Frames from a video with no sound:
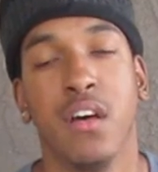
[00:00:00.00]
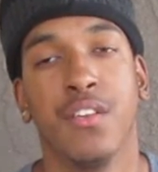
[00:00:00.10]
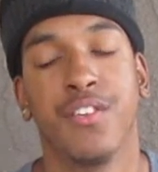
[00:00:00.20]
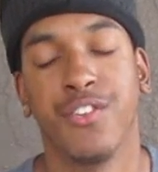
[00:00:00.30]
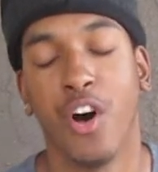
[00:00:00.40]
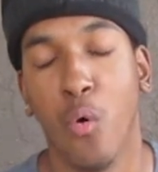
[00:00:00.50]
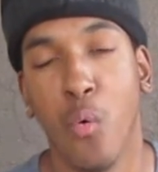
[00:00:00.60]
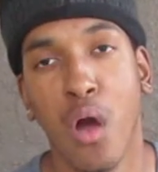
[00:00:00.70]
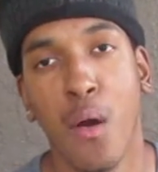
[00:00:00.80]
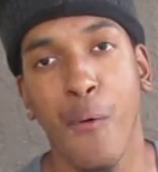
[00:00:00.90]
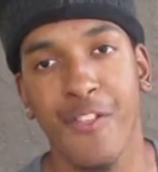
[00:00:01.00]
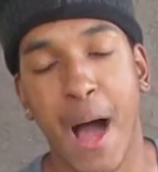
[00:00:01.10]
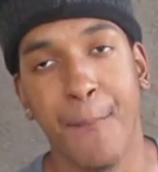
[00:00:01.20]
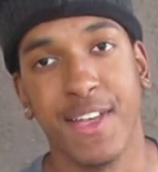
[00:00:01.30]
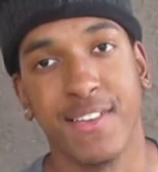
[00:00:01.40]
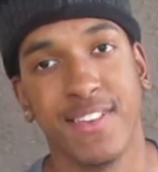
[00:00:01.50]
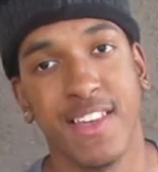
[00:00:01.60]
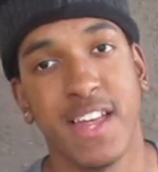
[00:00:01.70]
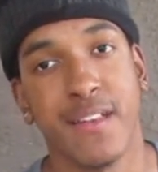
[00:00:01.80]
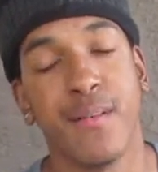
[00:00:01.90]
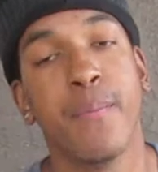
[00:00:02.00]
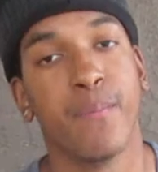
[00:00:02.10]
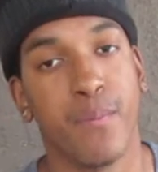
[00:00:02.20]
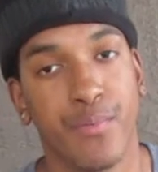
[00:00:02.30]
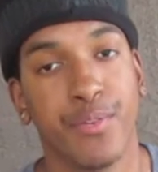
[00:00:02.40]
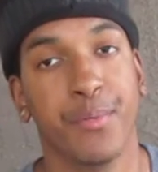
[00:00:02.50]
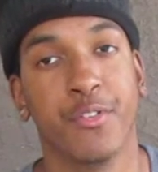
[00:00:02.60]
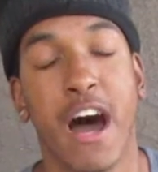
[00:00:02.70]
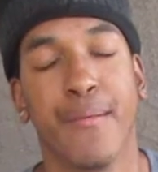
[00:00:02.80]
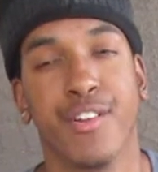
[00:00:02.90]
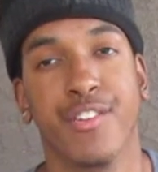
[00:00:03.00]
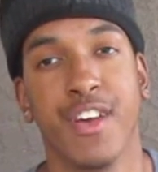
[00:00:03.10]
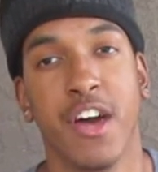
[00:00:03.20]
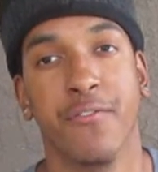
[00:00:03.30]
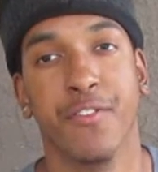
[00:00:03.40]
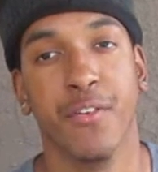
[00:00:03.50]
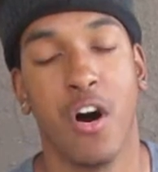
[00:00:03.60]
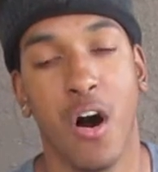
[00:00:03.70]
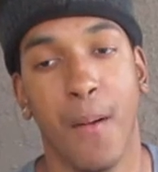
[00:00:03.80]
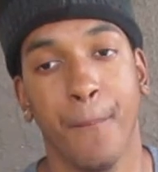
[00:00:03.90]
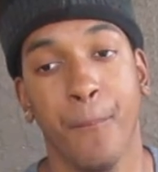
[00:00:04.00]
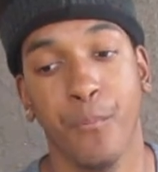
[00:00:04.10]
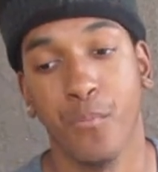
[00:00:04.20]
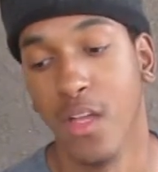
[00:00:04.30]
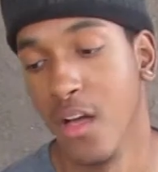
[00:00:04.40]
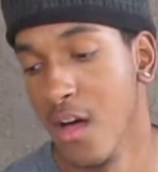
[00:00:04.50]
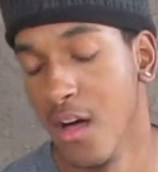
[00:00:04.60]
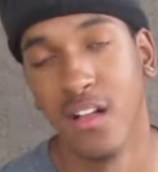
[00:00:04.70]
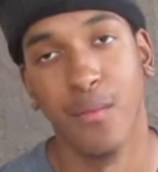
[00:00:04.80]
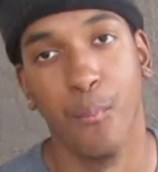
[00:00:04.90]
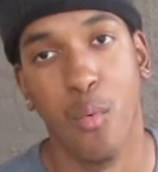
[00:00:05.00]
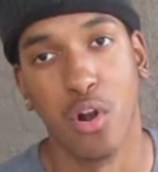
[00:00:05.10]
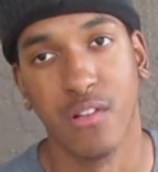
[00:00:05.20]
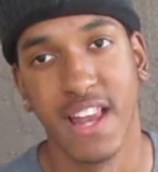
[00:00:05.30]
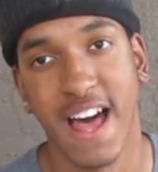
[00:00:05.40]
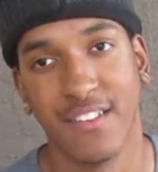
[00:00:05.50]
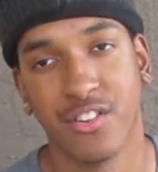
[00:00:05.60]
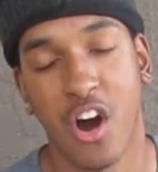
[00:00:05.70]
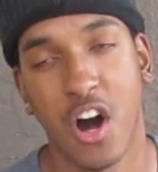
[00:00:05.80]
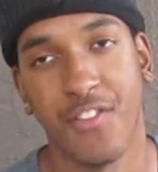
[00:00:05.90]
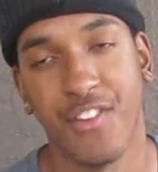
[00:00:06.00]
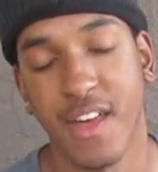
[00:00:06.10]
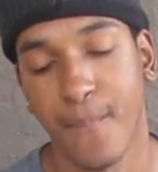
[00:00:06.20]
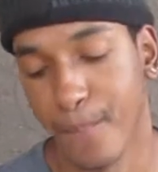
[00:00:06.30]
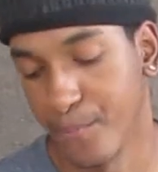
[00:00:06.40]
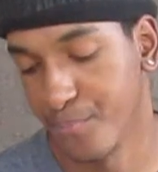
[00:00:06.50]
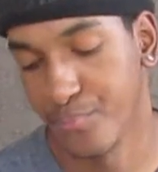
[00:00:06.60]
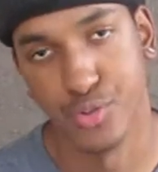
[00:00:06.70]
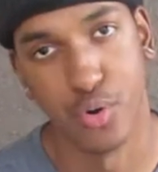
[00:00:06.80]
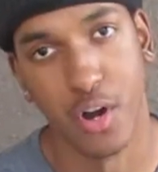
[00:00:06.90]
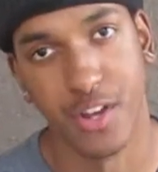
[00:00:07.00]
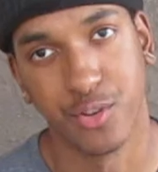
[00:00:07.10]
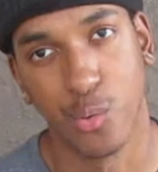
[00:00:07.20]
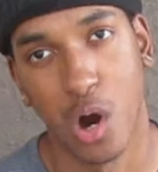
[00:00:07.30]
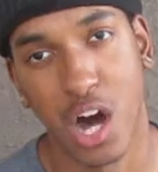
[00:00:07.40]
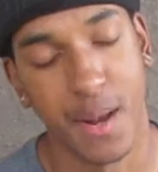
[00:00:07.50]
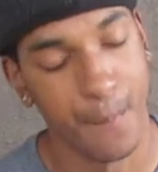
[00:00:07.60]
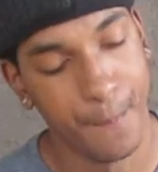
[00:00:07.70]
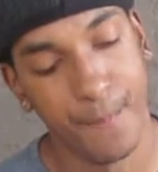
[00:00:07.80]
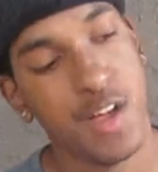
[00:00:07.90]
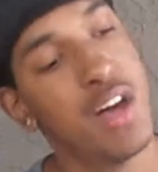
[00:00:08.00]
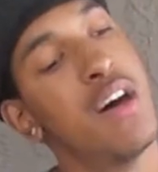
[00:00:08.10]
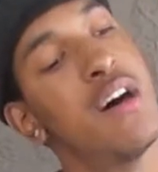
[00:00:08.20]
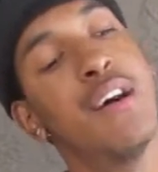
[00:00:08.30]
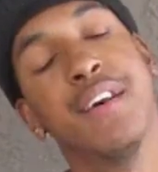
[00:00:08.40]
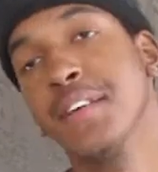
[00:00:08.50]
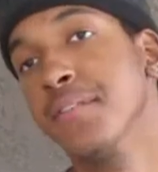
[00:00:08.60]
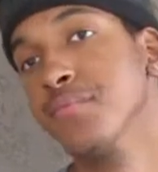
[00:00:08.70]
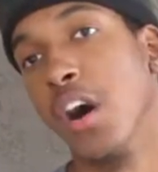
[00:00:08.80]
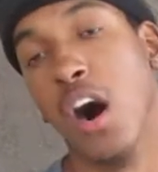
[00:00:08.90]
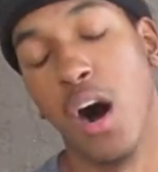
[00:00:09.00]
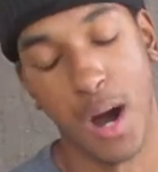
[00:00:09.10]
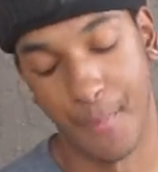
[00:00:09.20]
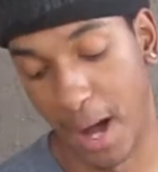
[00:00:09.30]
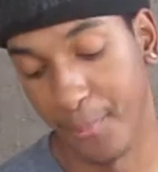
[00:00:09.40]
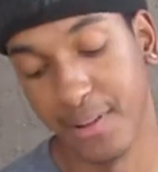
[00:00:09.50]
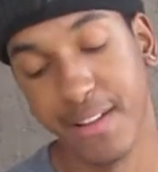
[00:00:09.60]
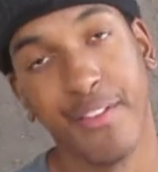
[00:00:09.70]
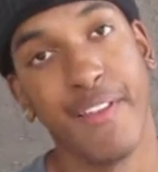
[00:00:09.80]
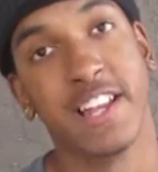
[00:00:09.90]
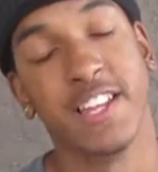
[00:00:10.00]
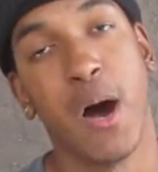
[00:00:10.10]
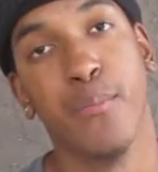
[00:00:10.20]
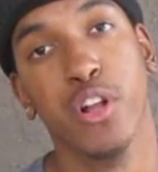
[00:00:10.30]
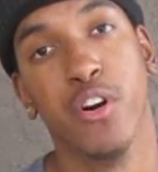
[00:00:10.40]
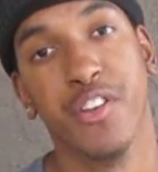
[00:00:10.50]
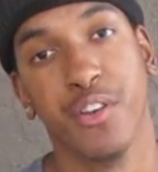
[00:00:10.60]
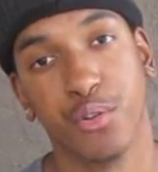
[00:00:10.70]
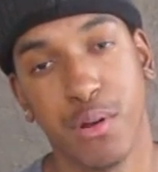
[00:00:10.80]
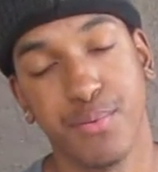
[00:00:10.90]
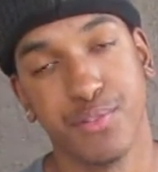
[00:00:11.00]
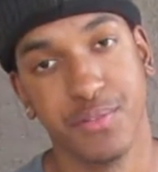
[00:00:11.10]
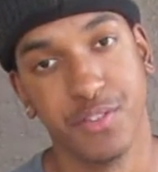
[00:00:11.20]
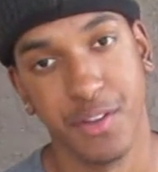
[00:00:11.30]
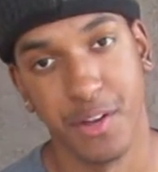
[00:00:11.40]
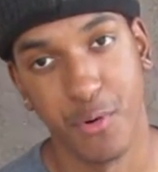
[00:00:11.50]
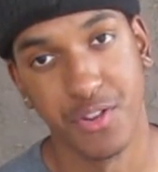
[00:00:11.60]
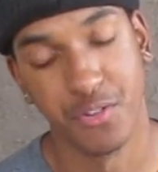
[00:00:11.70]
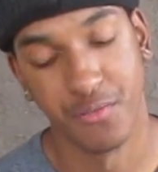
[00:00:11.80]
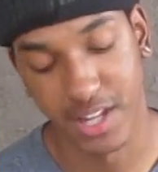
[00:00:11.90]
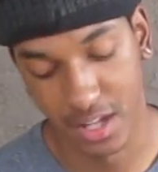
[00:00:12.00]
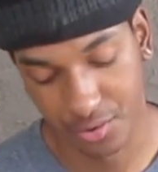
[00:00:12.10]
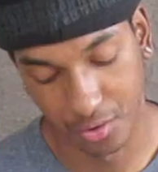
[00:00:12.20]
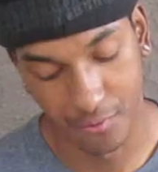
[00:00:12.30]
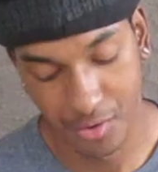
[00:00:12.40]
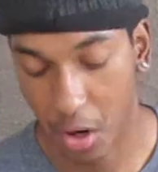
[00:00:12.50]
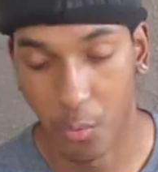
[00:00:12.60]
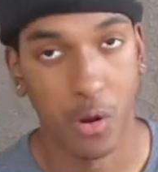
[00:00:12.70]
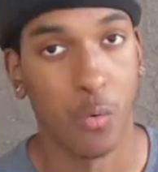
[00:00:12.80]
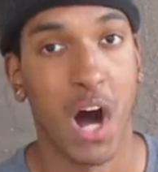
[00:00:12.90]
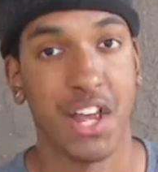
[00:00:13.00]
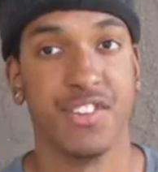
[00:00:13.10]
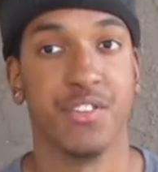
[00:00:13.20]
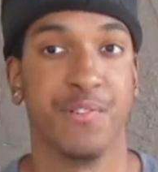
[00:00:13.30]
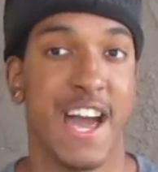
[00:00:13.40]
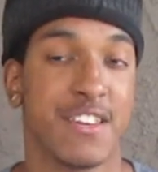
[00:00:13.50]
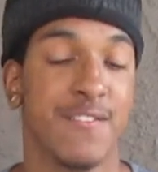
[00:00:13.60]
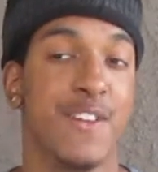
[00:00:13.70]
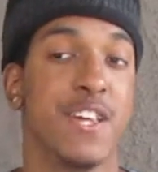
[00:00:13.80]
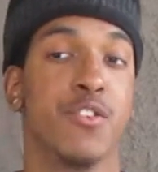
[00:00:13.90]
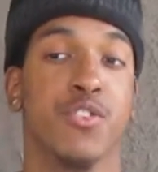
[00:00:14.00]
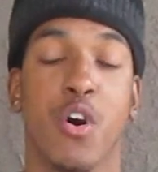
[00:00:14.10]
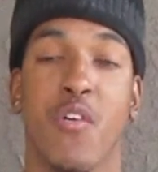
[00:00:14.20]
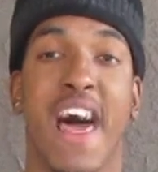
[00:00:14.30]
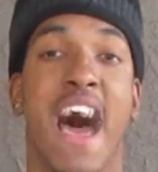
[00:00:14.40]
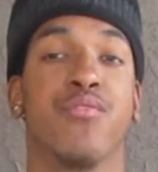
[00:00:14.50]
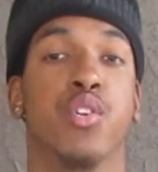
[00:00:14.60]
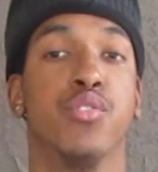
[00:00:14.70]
So, with that being said, subscribe to the channel for more lit-ass content. Join the squad. I'm going to leave a link down below in the description to the original video, so if y'all don't want to watch this reaction video, you don't have to.